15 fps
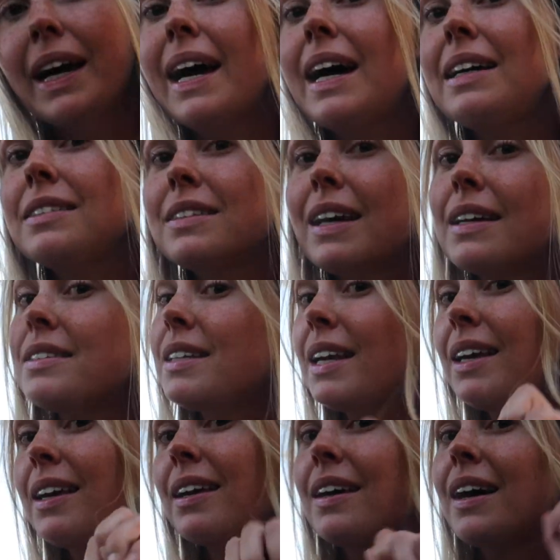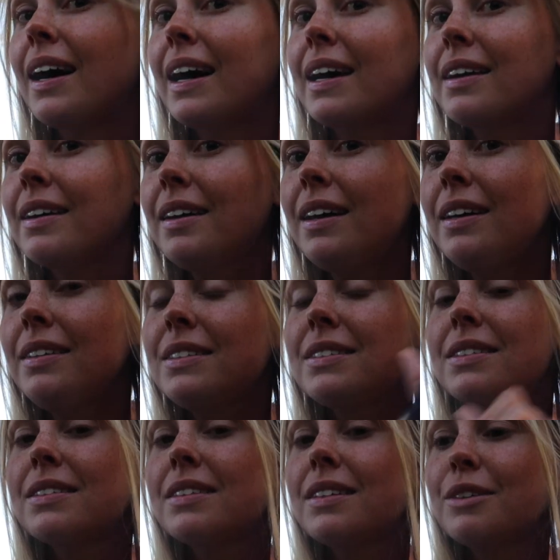I ask, I take, I cut
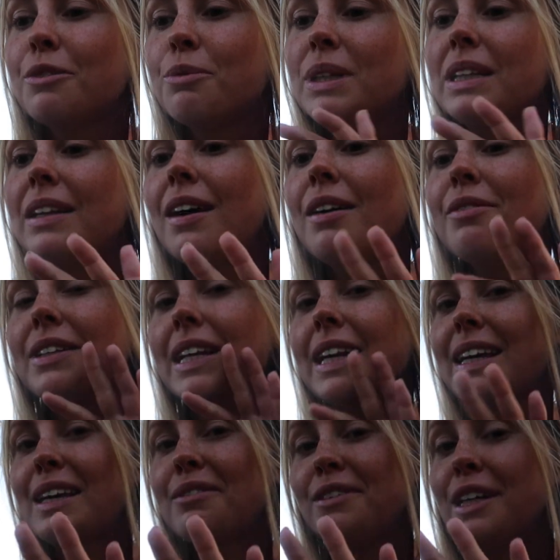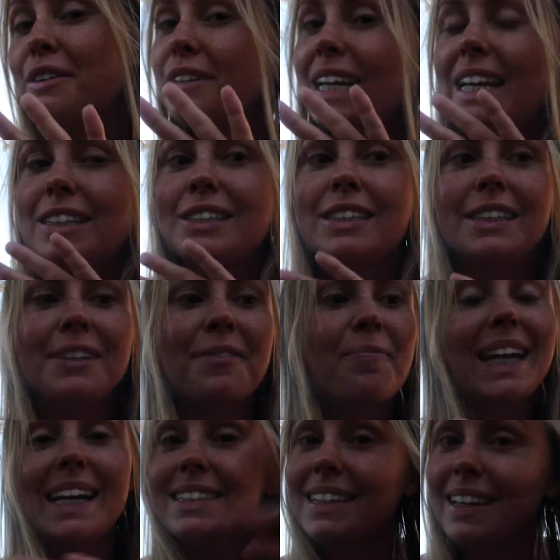with love, and I give love and energy
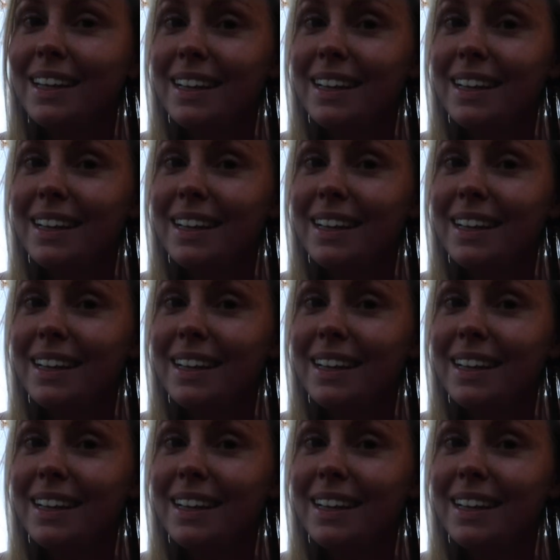and say